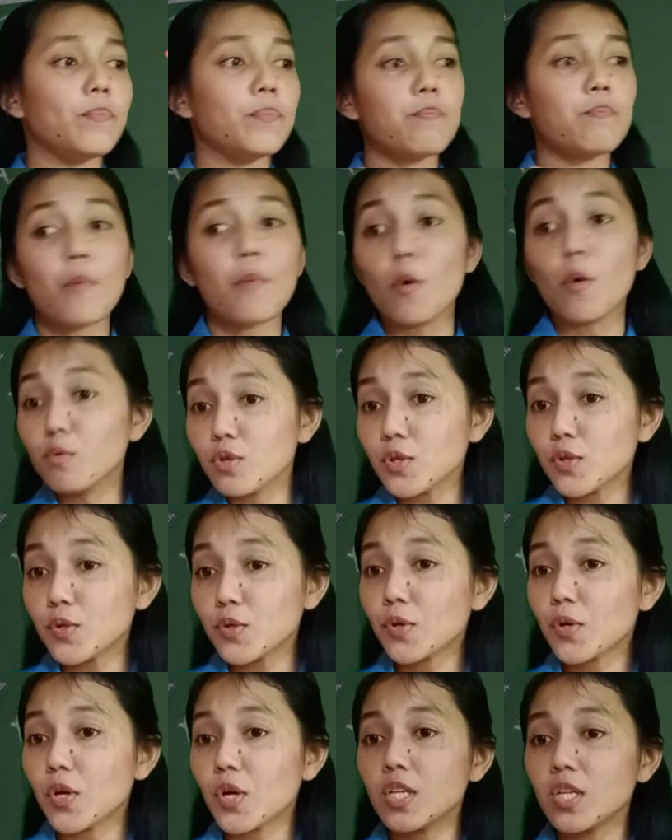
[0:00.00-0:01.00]

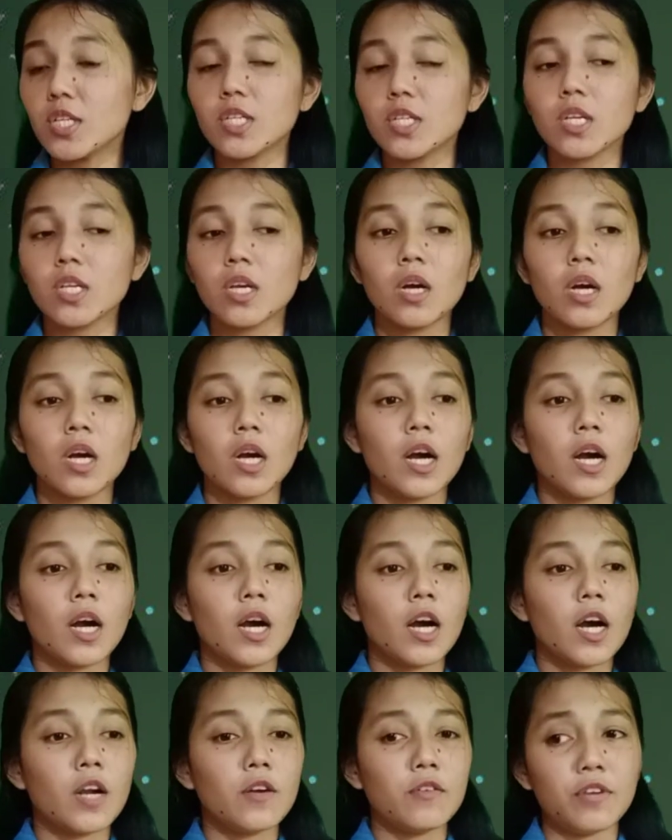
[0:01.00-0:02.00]
posters,
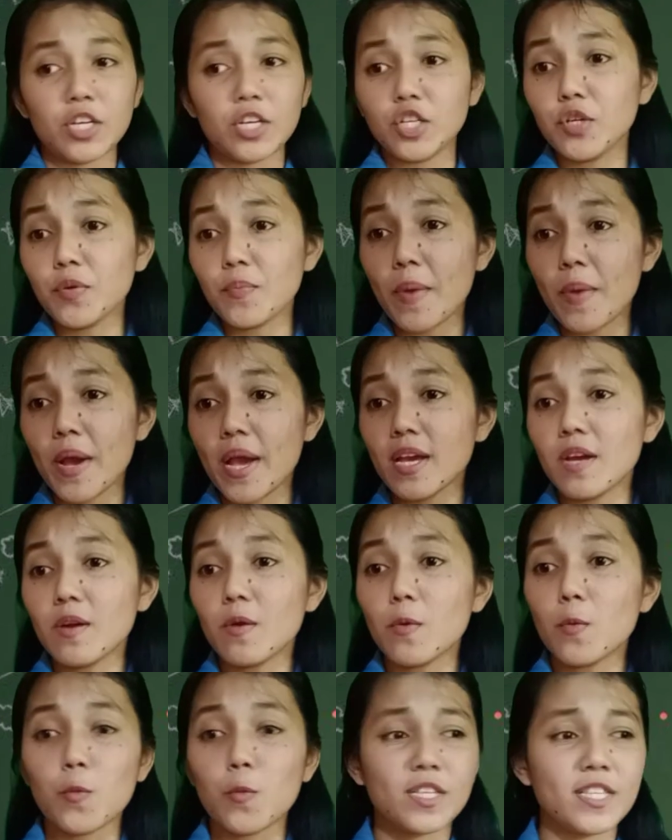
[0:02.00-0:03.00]
resume,
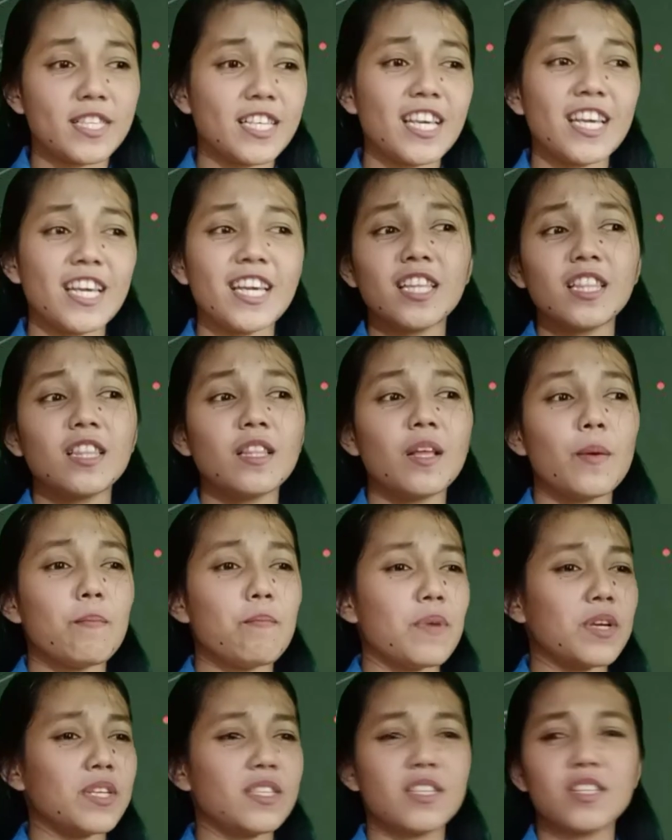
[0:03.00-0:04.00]
receipt,
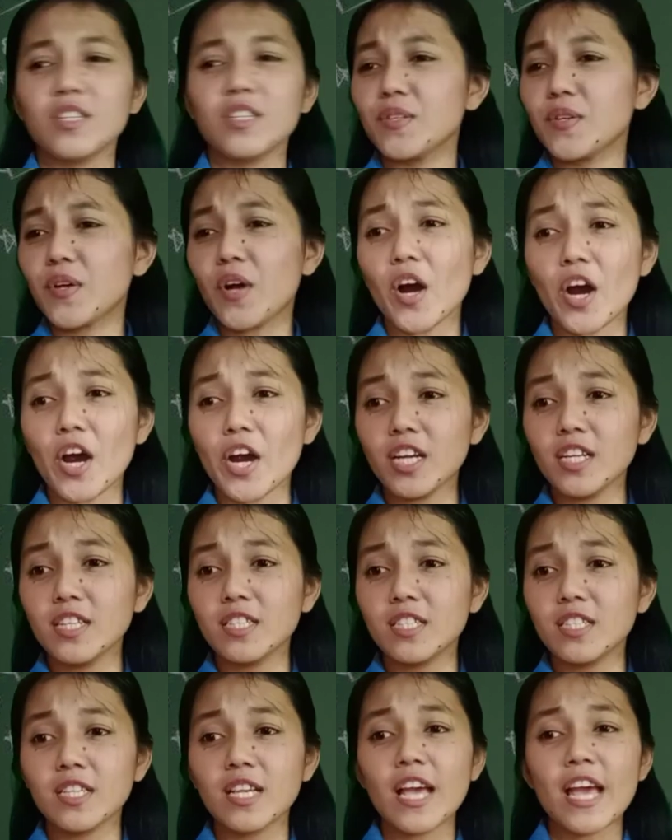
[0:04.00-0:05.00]
business
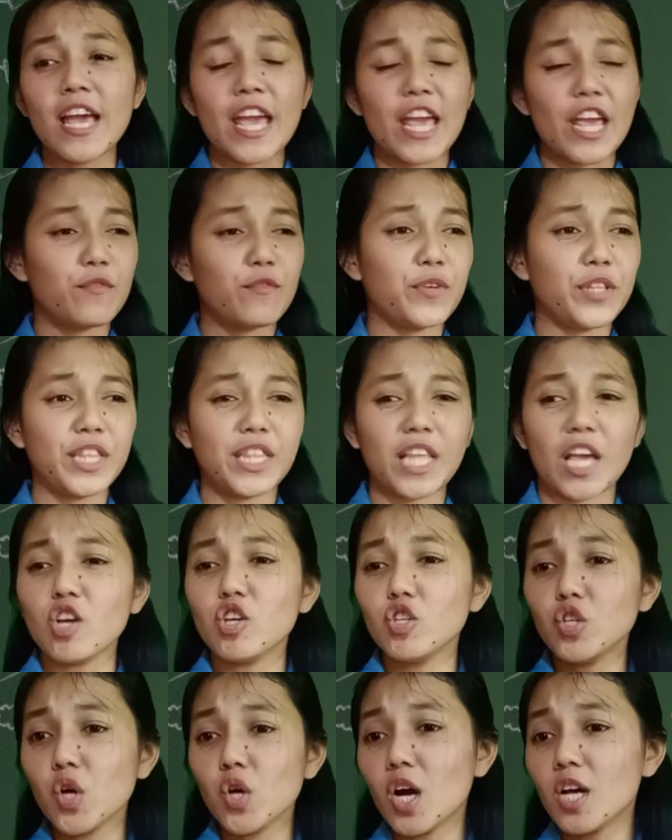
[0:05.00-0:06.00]
cards,
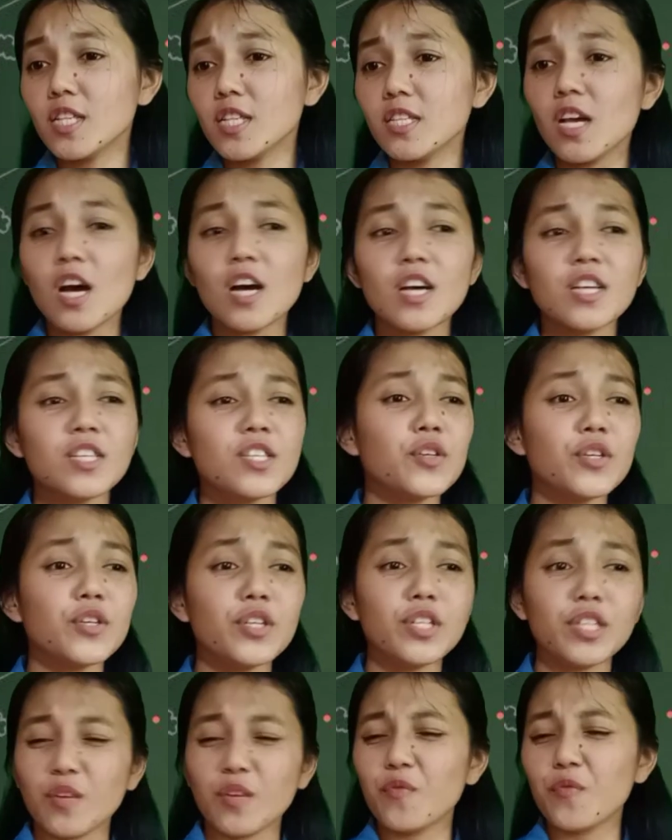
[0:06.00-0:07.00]
invitations,
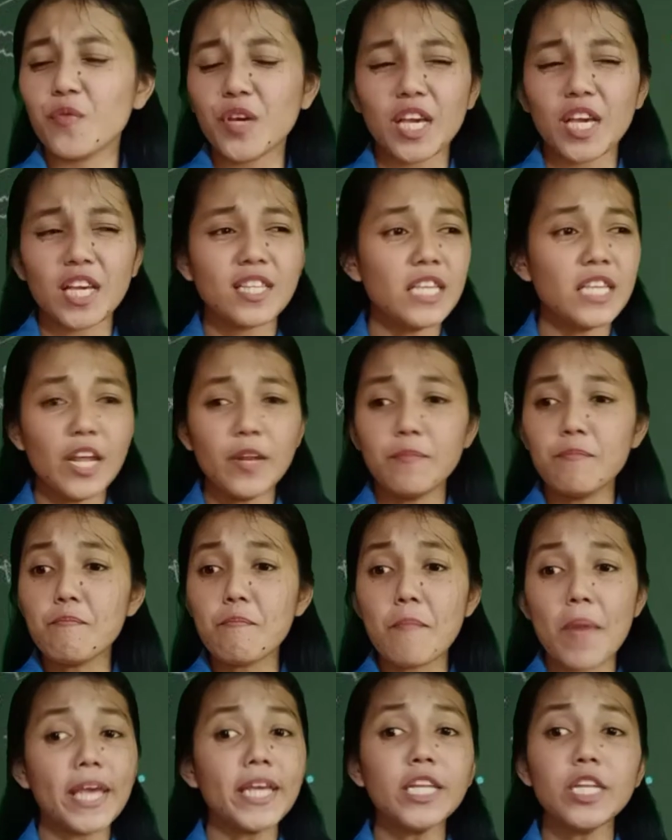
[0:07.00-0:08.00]
certificates, and
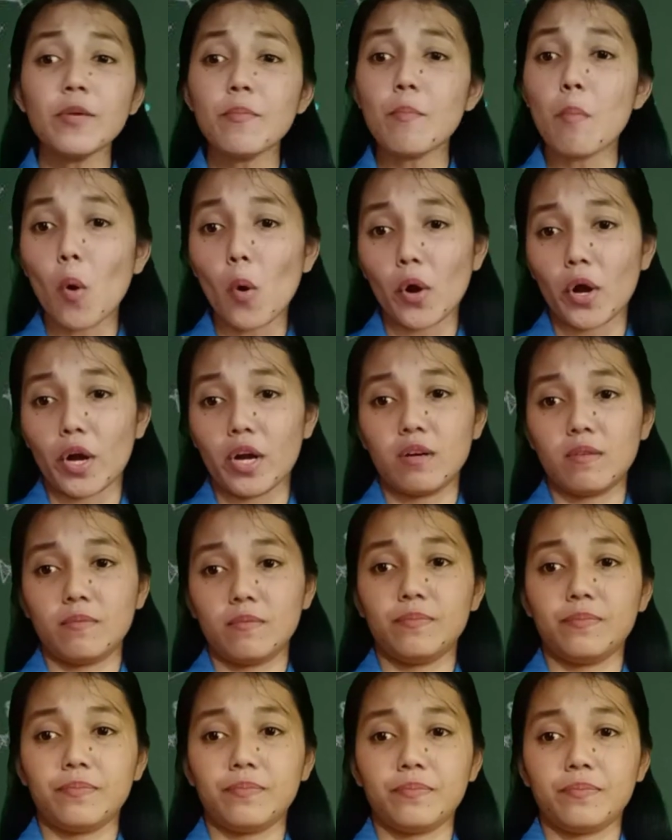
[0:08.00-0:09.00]
many more.
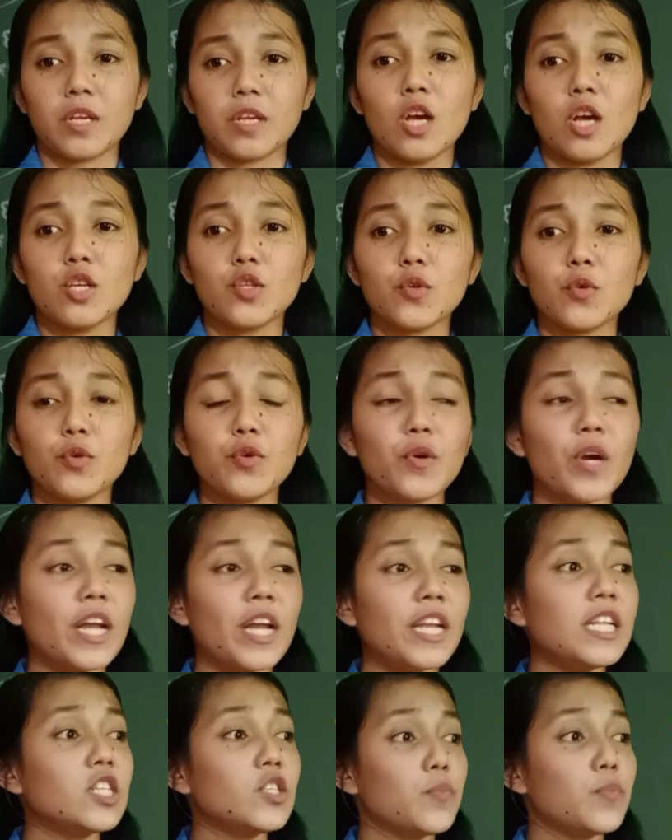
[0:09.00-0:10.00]
So you can
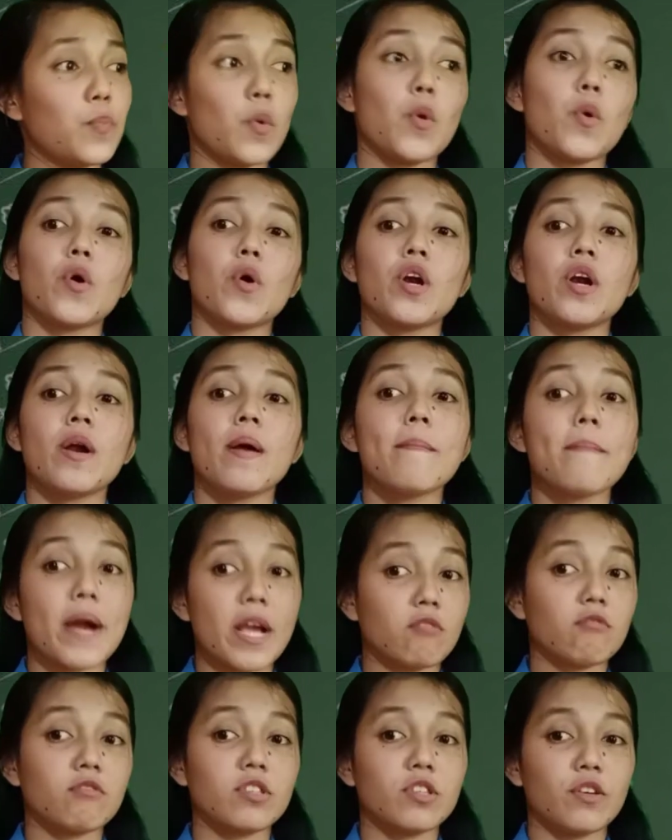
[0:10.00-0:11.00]
explore
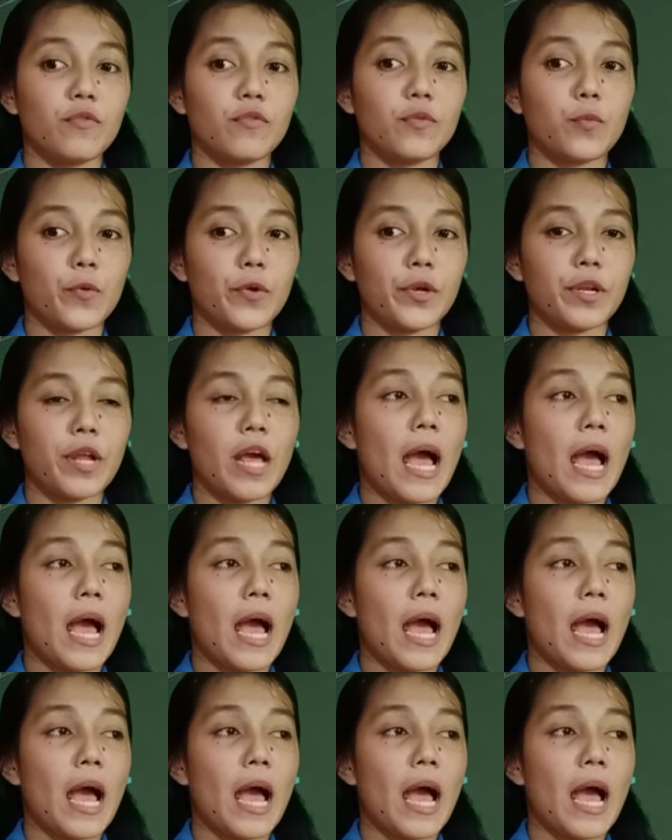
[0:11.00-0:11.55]
Microsoft Word.